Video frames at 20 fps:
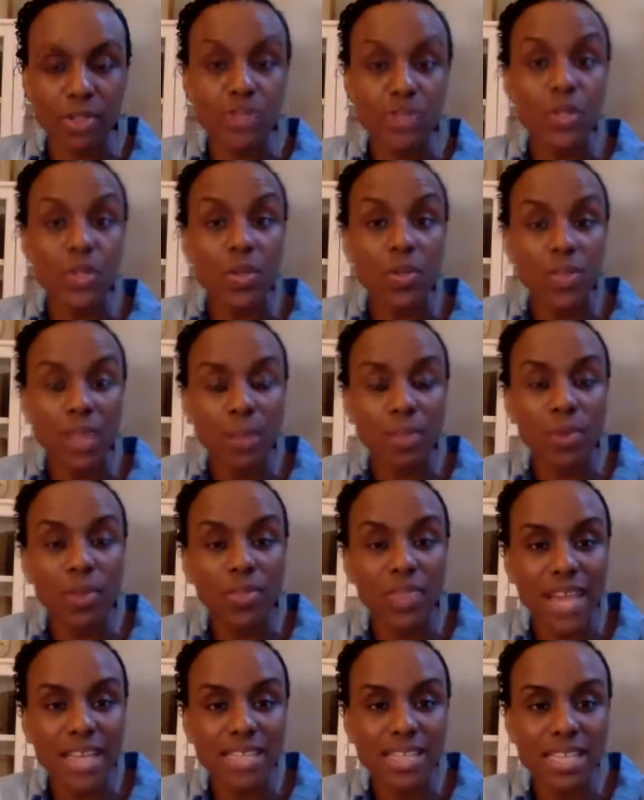So then what
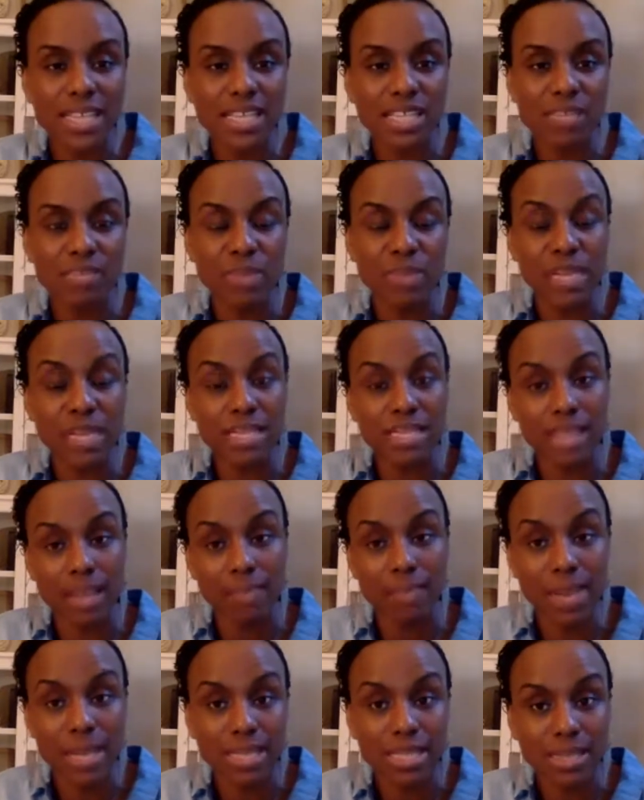that says to me is that
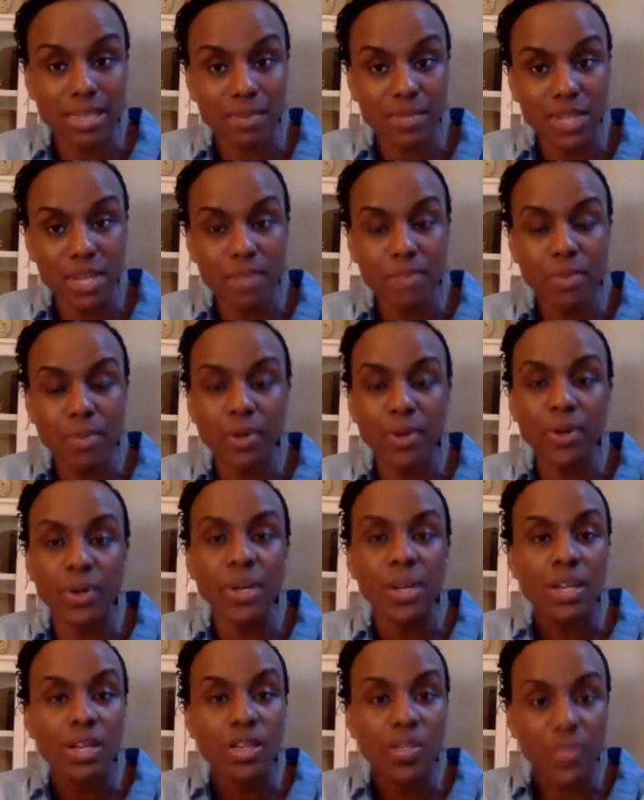by September
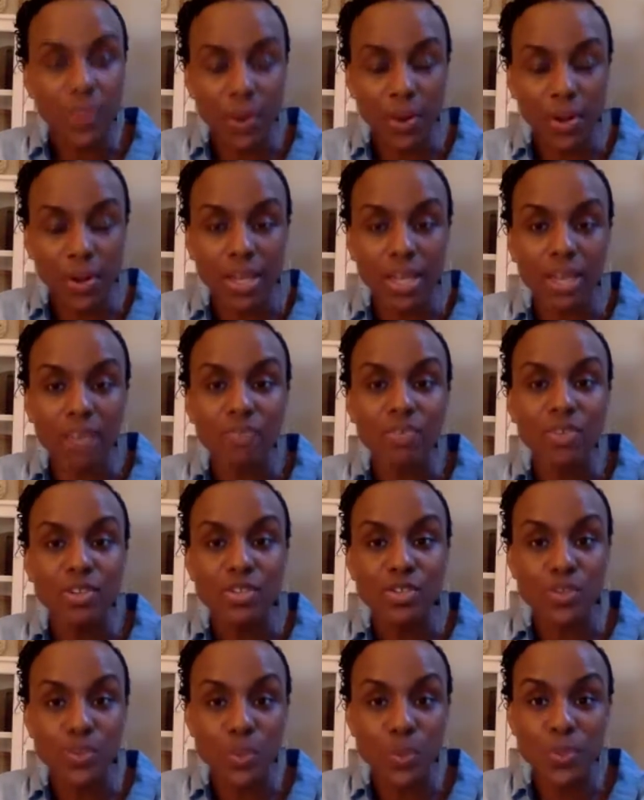30th,
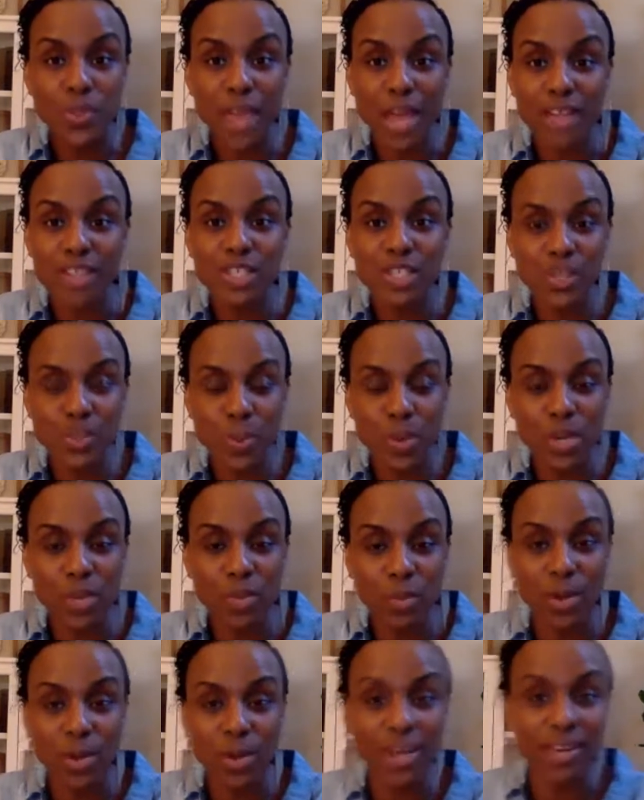
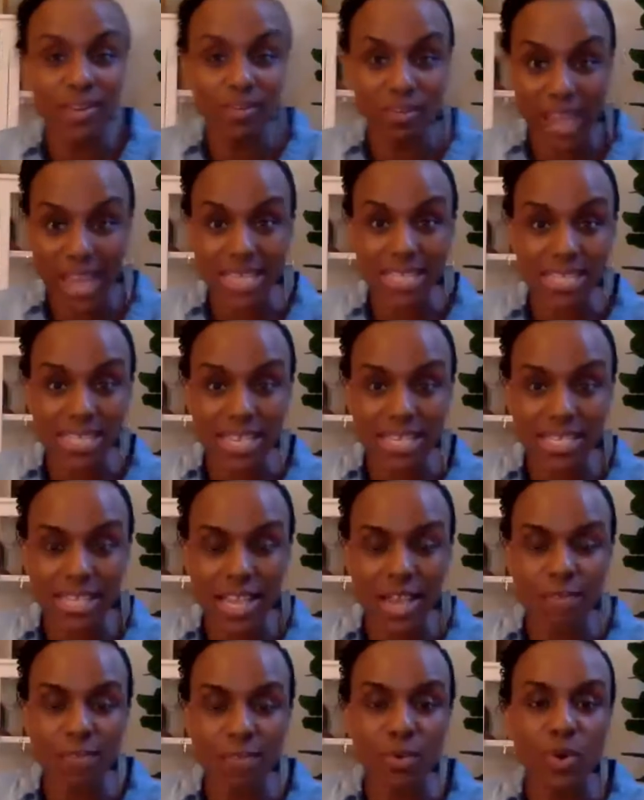2021, as an
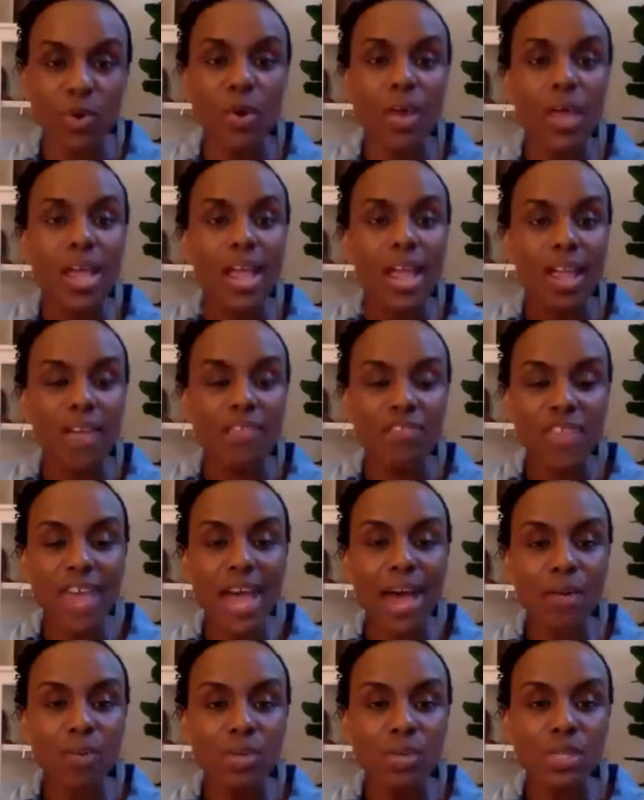example, if
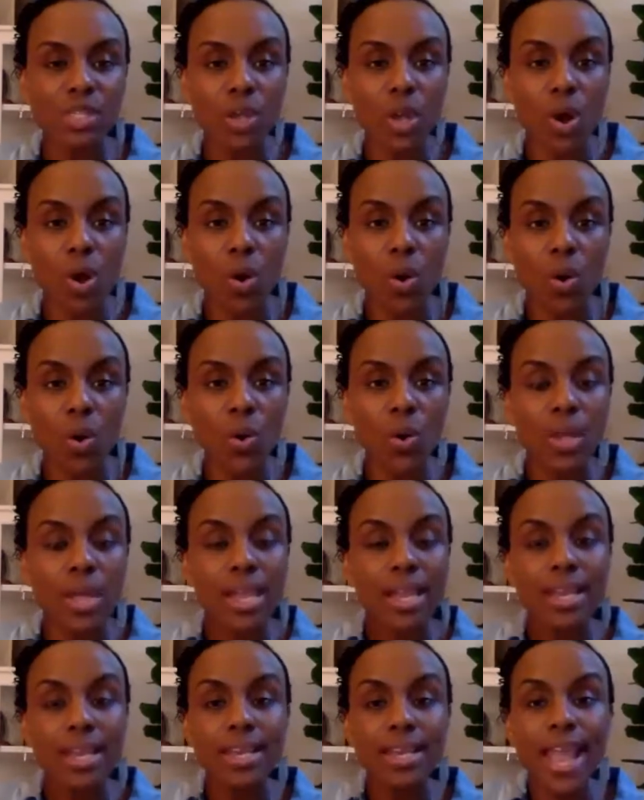that was the goal,
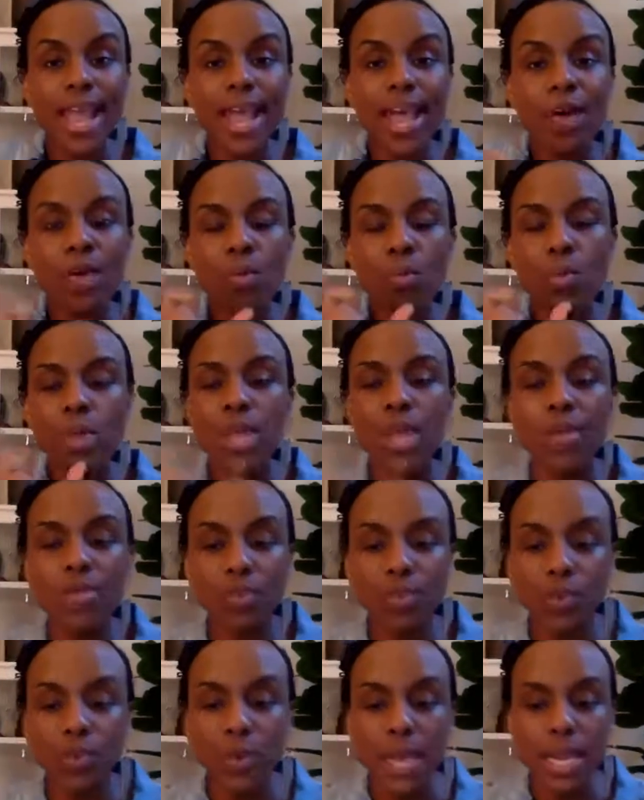now we
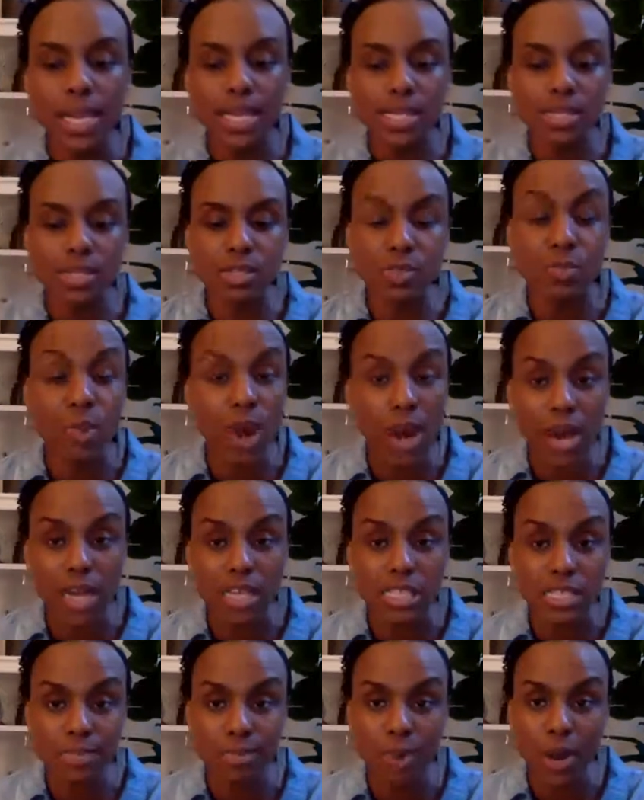have created a
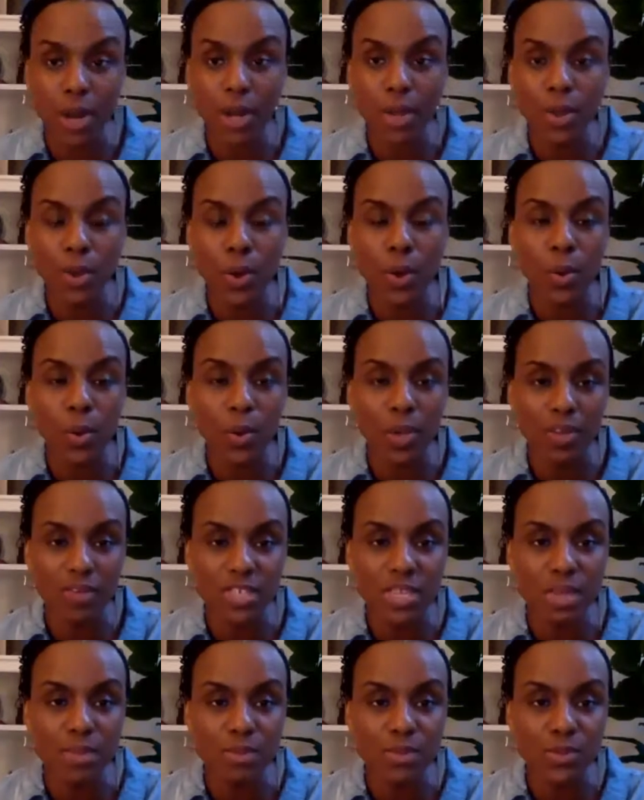SMART goal of
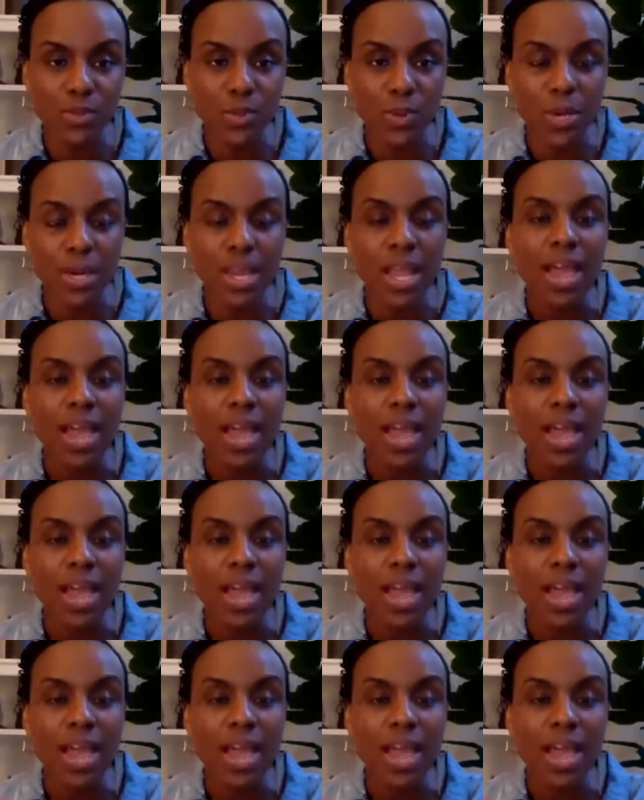some sort